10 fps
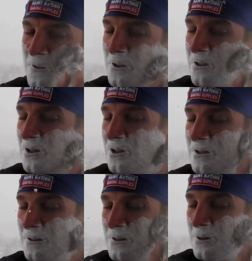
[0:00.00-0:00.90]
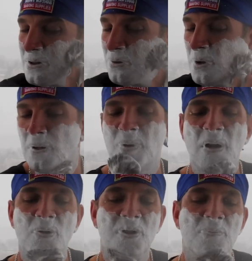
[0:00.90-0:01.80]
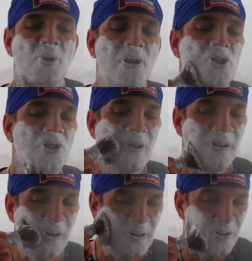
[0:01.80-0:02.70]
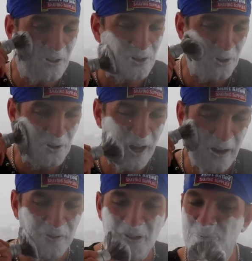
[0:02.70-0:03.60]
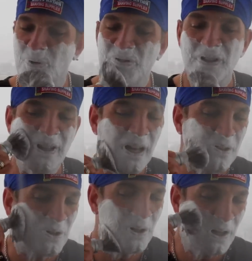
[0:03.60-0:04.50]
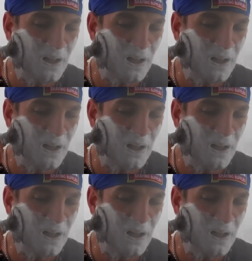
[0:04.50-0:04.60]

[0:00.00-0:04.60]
you can just swirl about with your brush until you have this perfect lather.